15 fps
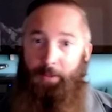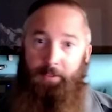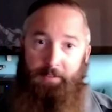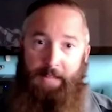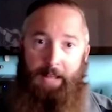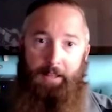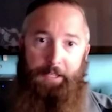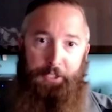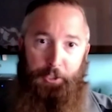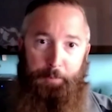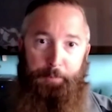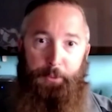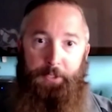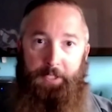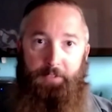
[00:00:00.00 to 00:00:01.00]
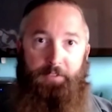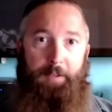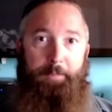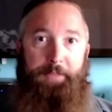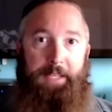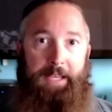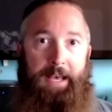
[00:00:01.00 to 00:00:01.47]
It's not like you're putting
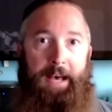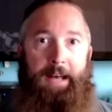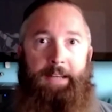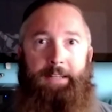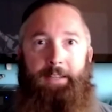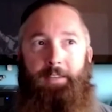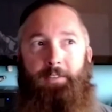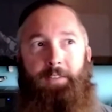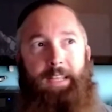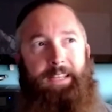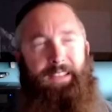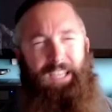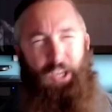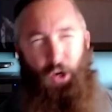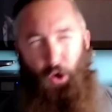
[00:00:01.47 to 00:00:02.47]
something on and it's like the